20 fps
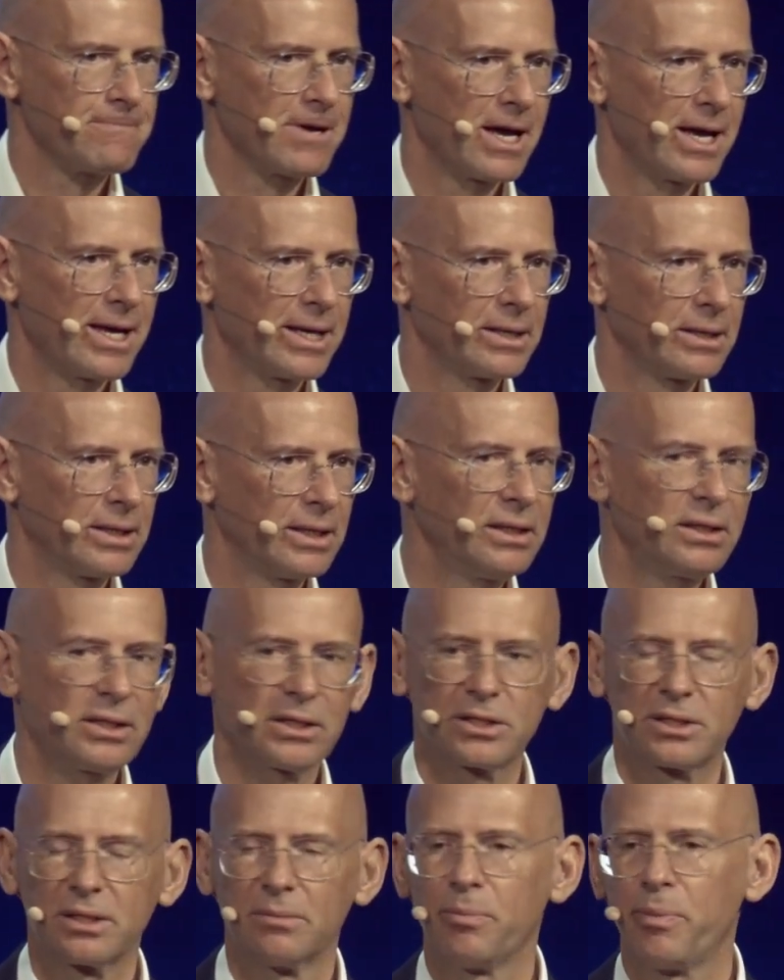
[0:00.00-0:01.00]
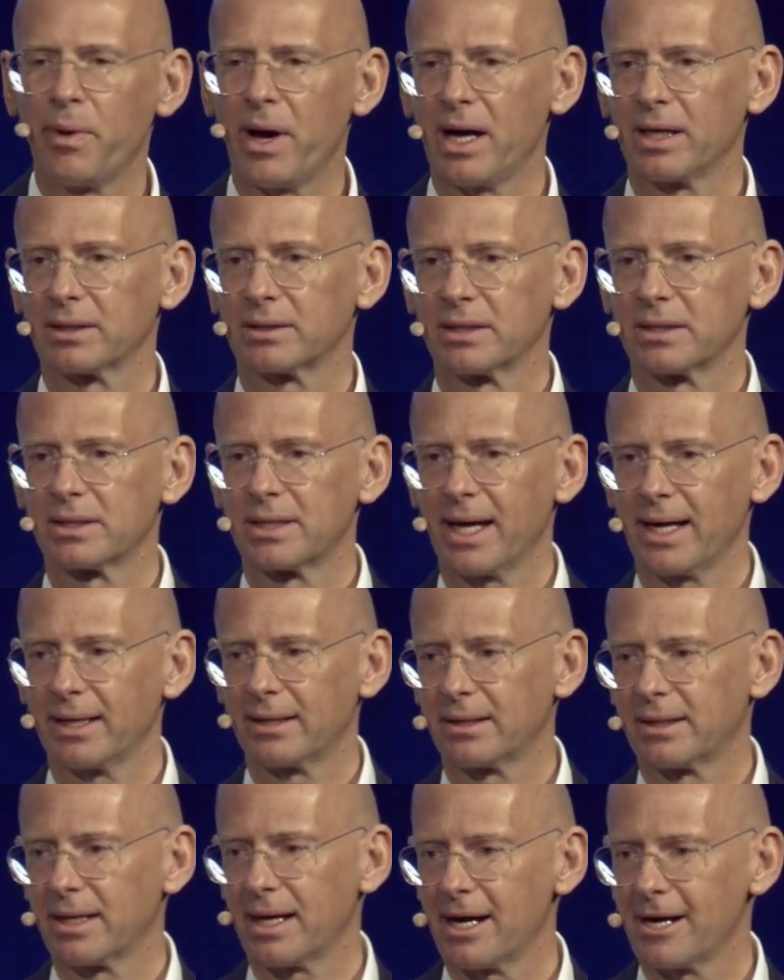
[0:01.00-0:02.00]
And the interesting part is
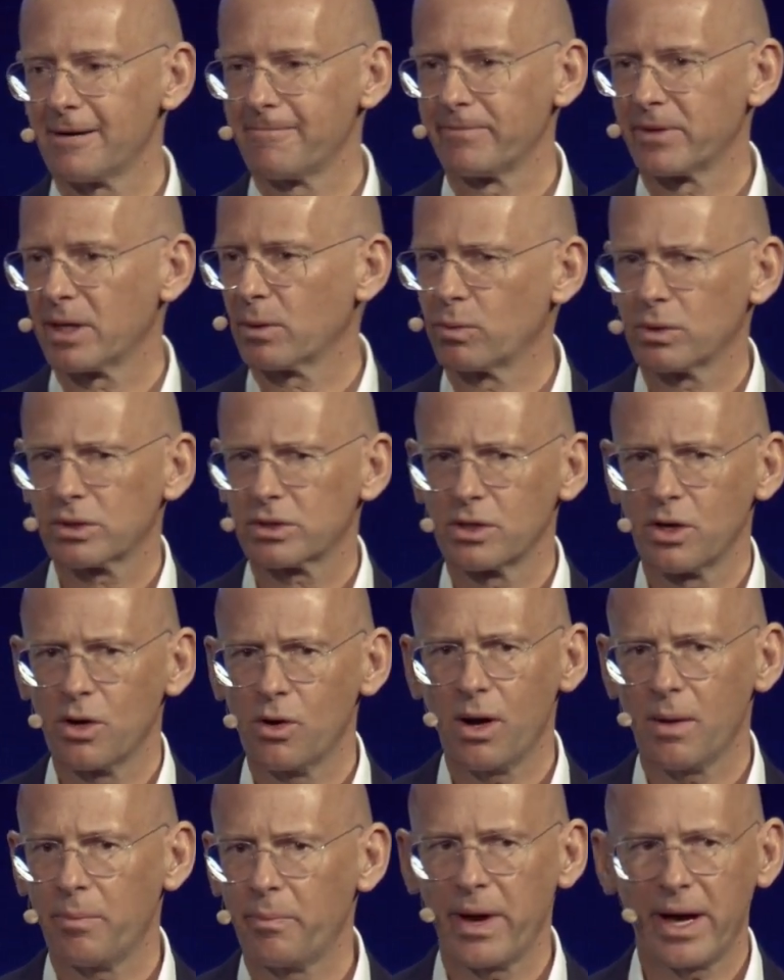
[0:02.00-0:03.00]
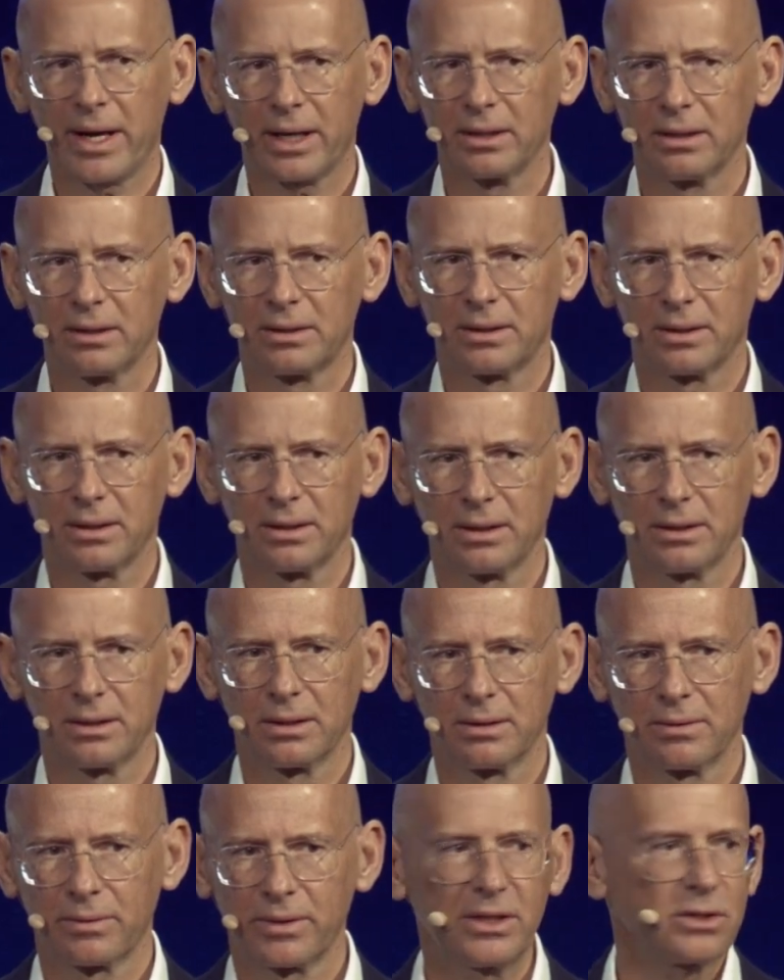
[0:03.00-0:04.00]
that there was no apparent
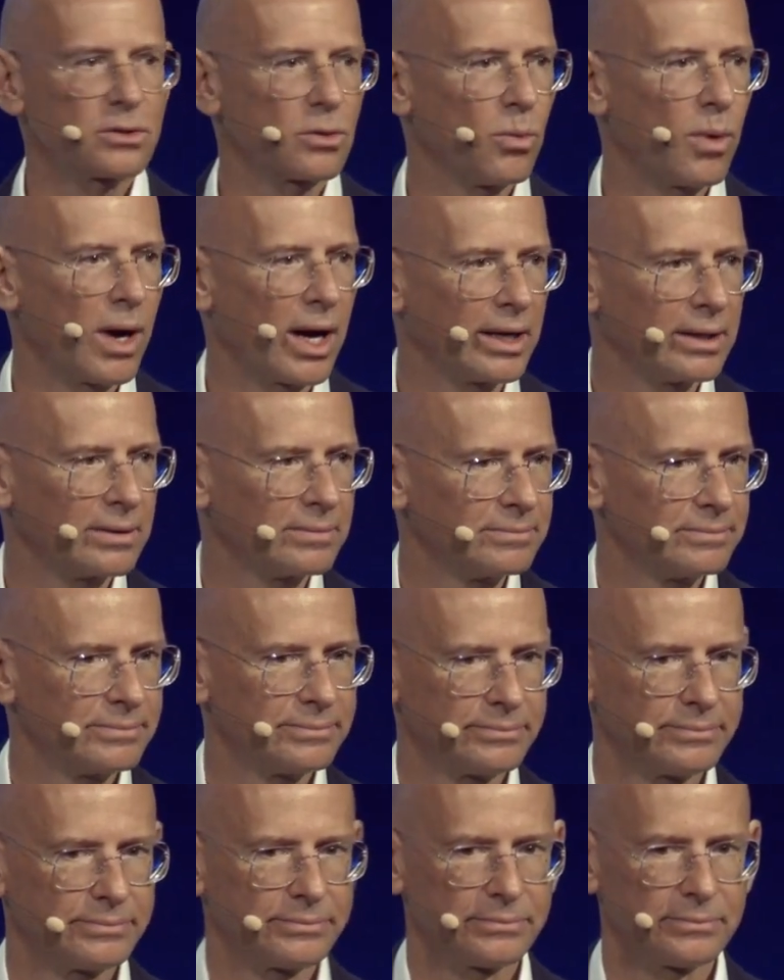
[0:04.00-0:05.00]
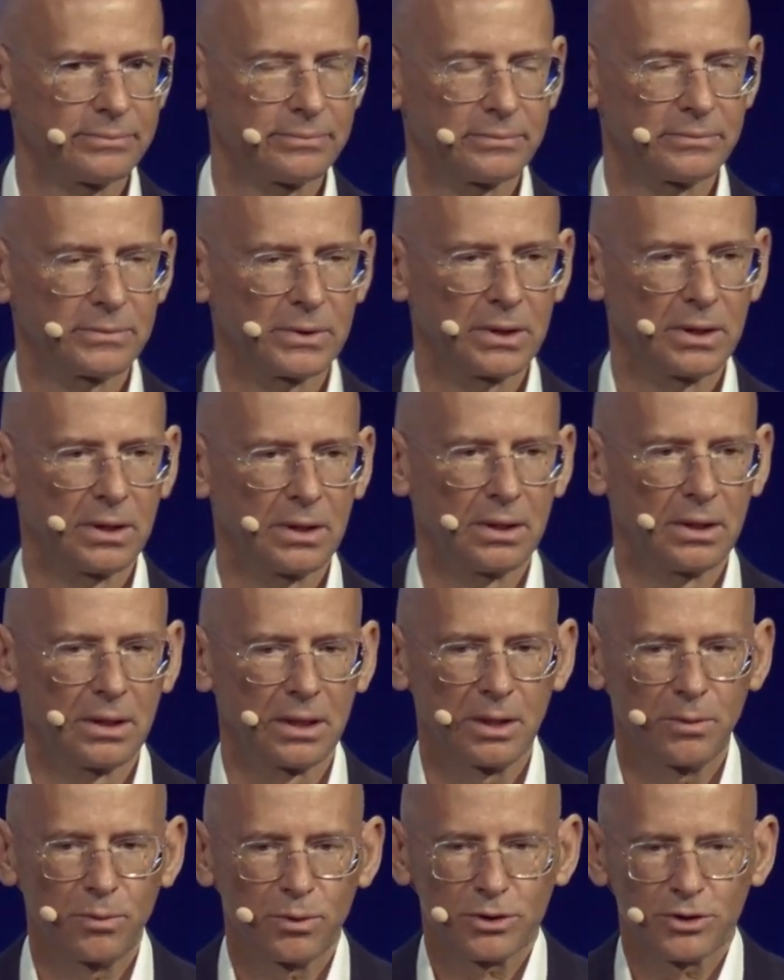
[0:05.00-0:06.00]
reason why.
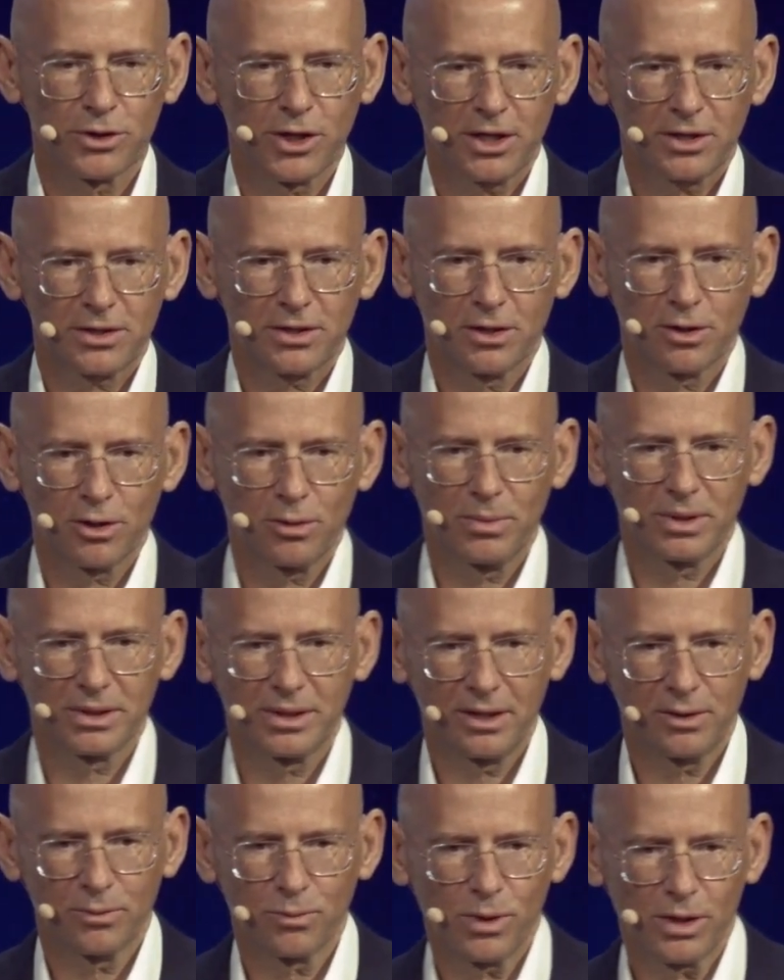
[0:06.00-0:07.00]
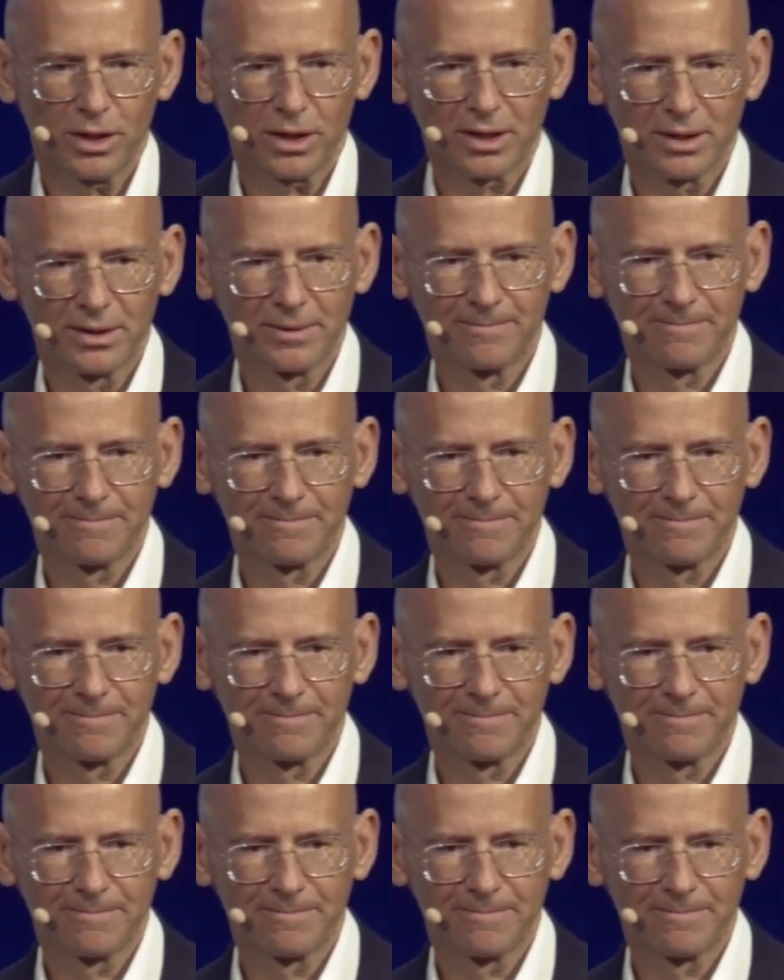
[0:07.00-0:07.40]
It was just a normal day of work.